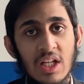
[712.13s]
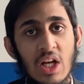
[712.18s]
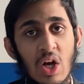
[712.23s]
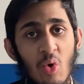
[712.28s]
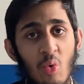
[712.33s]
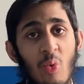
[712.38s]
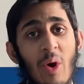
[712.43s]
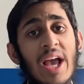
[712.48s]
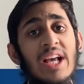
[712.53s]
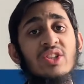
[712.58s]

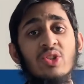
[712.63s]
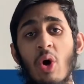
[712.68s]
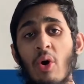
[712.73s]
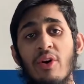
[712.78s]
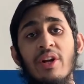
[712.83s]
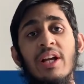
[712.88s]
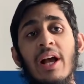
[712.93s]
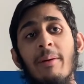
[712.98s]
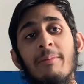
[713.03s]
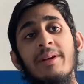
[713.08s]
Where is
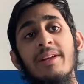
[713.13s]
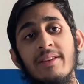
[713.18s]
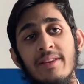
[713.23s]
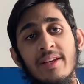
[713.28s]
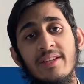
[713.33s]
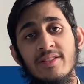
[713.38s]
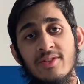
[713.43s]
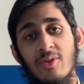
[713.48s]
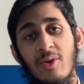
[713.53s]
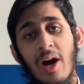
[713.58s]
origami in
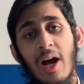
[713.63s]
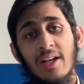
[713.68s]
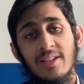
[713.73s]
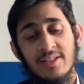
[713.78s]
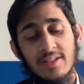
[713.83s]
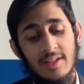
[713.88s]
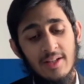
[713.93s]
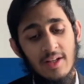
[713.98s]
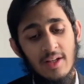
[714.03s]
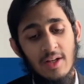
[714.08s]
this, you
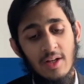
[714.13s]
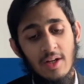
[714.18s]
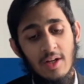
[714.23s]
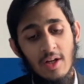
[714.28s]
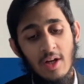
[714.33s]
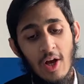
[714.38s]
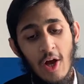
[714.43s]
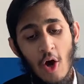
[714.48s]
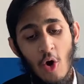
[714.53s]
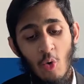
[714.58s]
ask?
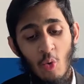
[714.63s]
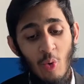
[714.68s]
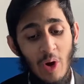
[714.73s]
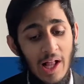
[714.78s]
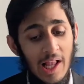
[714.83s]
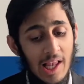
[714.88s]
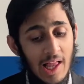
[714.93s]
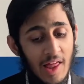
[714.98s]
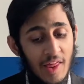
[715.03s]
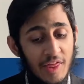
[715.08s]

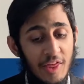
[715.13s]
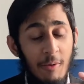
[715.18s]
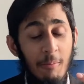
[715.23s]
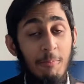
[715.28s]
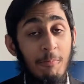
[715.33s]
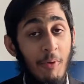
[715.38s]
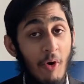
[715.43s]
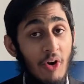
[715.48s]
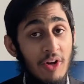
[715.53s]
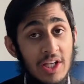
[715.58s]
Well, the
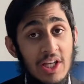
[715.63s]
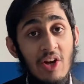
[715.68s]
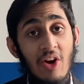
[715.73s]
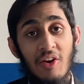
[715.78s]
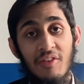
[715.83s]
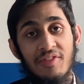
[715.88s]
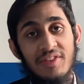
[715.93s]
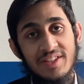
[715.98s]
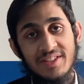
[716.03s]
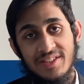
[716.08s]
body
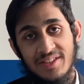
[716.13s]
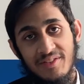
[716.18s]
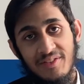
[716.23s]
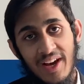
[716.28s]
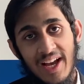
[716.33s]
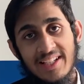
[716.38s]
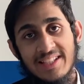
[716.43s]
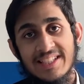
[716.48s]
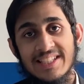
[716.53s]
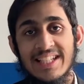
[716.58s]
of this
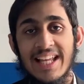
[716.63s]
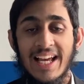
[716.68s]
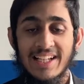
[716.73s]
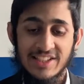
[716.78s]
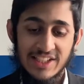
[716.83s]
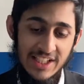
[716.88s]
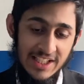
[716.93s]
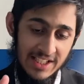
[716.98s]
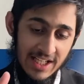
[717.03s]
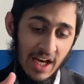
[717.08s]
device is
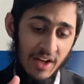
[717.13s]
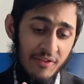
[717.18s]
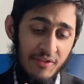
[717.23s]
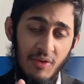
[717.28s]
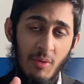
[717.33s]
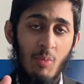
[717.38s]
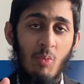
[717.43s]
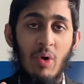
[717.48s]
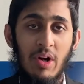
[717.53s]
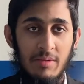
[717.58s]
actually cut
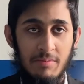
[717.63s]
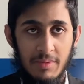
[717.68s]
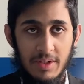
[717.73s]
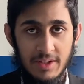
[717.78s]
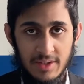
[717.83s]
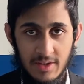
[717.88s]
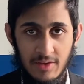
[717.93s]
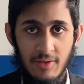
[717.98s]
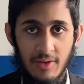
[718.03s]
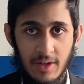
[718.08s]
from one
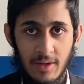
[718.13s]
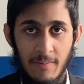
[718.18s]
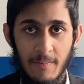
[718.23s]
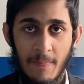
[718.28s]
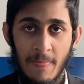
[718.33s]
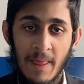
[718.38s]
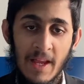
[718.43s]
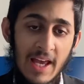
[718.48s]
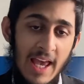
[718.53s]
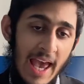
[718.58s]
material
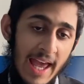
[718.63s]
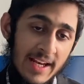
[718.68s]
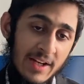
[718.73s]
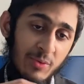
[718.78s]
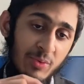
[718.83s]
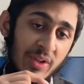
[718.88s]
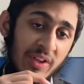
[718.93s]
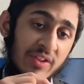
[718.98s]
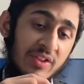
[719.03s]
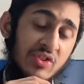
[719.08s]
and
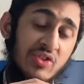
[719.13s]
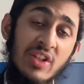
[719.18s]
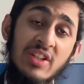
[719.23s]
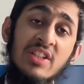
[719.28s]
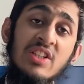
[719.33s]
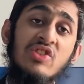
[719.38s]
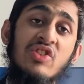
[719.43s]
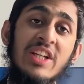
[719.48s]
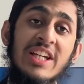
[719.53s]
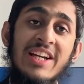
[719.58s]
with
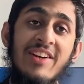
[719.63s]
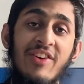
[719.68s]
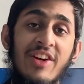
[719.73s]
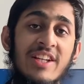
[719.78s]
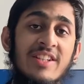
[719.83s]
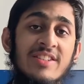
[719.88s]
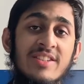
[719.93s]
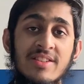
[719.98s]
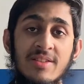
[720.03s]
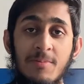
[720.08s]
strategic
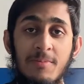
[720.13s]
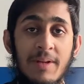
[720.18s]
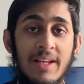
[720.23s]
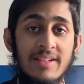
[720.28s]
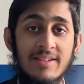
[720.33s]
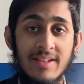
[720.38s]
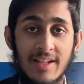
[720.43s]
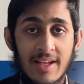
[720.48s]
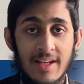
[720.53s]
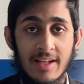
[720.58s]
creases
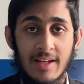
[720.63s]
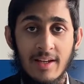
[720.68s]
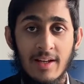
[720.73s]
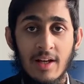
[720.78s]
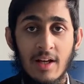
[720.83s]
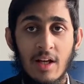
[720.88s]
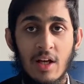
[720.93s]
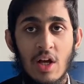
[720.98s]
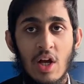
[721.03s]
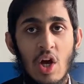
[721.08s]
placed in.
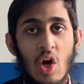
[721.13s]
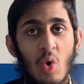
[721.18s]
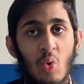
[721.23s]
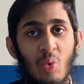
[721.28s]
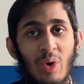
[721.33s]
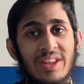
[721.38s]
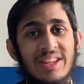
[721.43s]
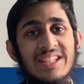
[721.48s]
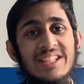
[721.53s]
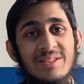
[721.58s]

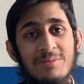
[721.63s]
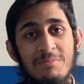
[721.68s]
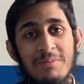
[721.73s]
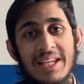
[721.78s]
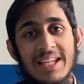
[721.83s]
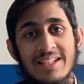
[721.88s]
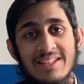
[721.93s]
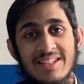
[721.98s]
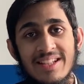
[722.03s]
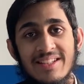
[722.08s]
What this
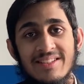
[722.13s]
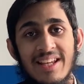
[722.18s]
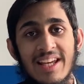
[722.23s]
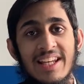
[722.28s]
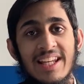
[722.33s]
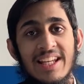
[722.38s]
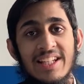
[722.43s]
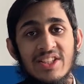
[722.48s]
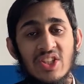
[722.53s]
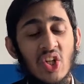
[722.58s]
means is that
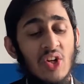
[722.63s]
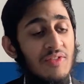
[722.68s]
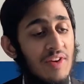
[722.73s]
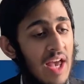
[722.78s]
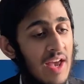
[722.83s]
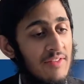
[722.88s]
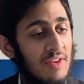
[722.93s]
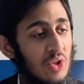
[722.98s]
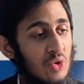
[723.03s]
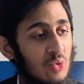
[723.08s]
instead of
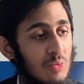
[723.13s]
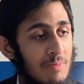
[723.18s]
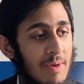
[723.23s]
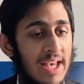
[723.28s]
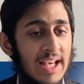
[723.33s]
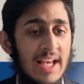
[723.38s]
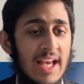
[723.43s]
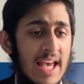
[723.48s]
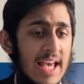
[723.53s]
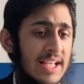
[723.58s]
having to
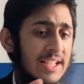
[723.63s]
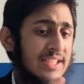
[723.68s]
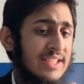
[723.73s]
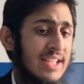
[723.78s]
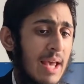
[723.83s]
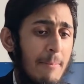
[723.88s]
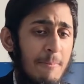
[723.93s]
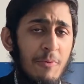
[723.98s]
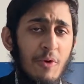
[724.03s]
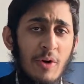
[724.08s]
make
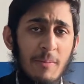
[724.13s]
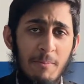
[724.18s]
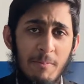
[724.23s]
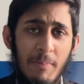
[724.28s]
separate